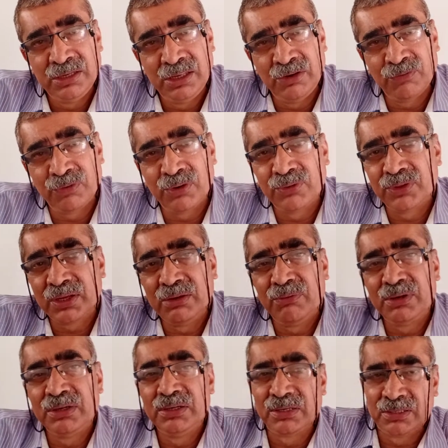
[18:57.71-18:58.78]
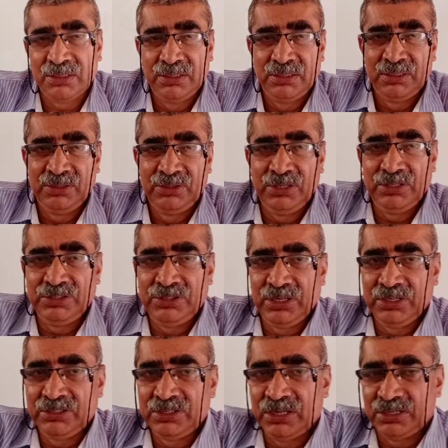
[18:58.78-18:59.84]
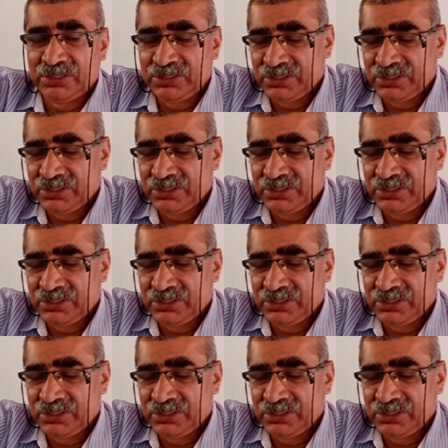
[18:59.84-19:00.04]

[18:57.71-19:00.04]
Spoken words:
in front of the governor, they take charge.